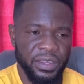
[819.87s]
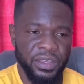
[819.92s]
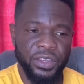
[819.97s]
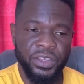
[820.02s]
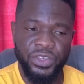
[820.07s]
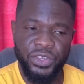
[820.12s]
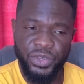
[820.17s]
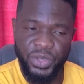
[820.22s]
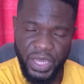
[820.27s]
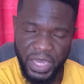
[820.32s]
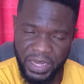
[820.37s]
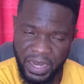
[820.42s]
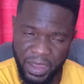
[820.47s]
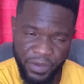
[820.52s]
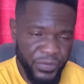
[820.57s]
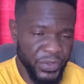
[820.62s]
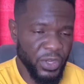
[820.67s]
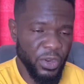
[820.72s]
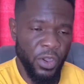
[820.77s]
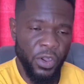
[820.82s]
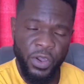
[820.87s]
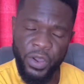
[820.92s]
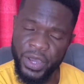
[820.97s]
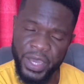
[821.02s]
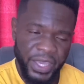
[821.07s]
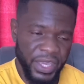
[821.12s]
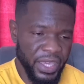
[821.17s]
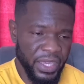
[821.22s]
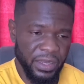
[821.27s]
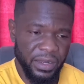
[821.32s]
You can have it all
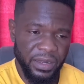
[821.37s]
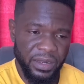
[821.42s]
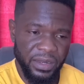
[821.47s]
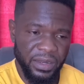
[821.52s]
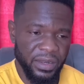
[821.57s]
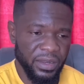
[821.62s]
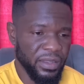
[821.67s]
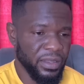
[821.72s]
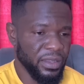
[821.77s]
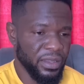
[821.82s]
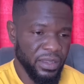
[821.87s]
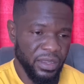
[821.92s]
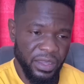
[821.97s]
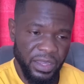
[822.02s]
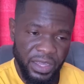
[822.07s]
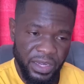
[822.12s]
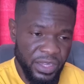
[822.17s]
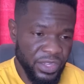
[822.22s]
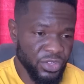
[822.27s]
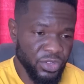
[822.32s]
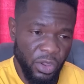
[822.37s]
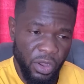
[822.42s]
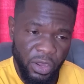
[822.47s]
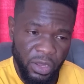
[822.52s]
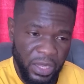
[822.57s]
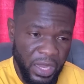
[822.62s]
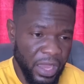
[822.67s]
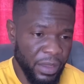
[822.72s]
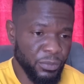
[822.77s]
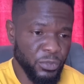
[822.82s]
again. It is
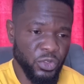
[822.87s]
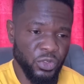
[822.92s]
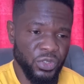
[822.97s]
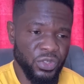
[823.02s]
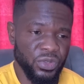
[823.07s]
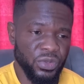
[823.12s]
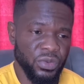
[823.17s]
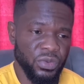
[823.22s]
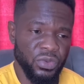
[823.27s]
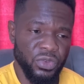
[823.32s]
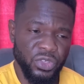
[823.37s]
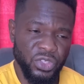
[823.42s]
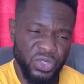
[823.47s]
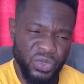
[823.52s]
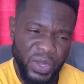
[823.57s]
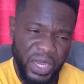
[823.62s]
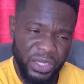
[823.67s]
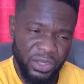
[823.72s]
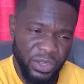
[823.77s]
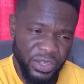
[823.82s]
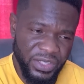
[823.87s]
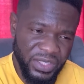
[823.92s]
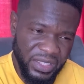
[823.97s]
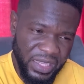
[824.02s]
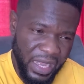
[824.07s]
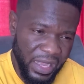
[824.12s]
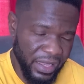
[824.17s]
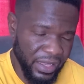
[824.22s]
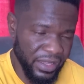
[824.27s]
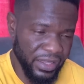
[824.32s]
all up to you. You are not
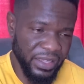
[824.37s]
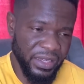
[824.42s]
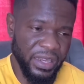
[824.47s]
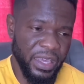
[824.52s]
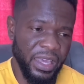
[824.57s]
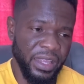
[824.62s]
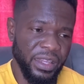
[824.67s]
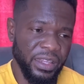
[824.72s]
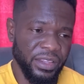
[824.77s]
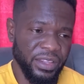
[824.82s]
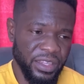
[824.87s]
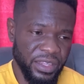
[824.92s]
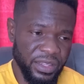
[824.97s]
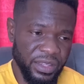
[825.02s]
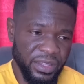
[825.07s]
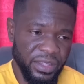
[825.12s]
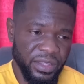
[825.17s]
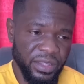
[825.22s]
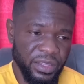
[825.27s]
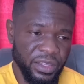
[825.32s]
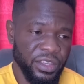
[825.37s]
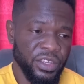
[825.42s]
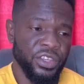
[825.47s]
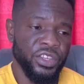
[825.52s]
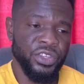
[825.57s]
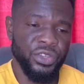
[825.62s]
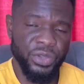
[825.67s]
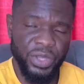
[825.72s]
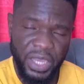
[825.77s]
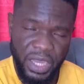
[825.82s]
stuck in anything.
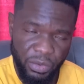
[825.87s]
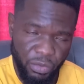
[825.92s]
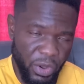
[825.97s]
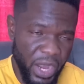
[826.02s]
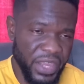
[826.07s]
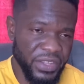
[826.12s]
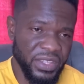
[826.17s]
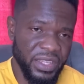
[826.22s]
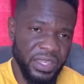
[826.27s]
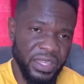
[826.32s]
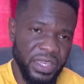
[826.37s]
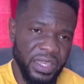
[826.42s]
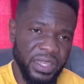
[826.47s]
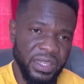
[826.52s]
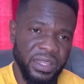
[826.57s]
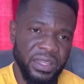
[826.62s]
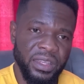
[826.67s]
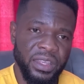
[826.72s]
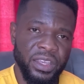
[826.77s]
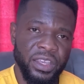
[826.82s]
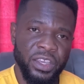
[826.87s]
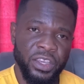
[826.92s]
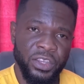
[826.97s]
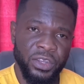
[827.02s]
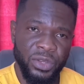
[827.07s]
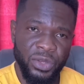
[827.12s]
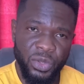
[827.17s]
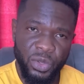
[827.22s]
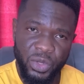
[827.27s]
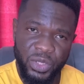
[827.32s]
You can rise again.
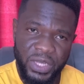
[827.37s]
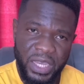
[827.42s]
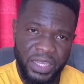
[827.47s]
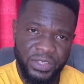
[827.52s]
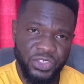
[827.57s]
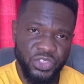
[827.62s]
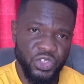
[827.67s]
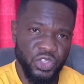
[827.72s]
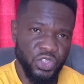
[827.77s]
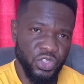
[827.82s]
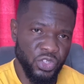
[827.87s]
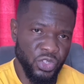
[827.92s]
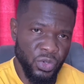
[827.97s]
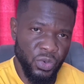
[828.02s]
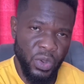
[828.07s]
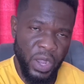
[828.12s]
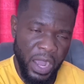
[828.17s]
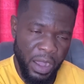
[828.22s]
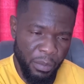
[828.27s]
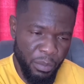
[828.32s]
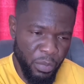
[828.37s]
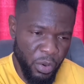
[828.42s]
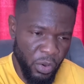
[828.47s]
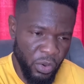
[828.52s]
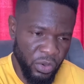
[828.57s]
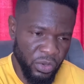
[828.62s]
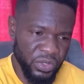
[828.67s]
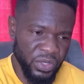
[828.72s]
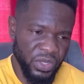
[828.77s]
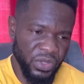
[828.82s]
Know that you are
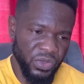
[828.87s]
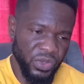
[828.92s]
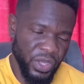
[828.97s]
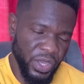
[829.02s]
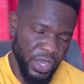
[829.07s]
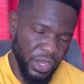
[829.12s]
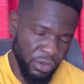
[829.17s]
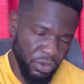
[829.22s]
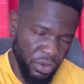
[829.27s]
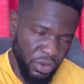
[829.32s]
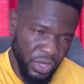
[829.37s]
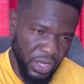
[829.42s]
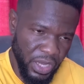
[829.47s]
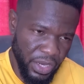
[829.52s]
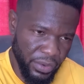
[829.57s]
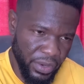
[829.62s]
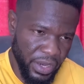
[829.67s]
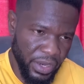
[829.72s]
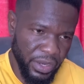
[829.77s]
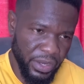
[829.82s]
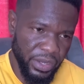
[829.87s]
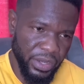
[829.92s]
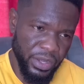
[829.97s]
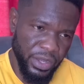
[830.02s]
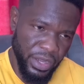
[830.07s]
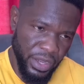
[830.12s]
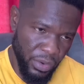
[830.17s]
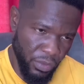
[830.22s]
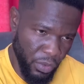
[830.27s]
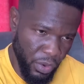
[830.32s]
born a conqueror,
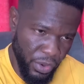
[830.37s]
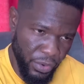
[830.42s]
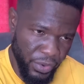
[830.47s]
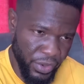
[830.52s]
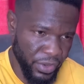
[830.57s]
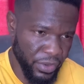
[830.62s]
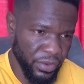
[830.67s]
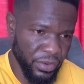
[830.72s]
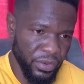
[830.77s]
a warrior.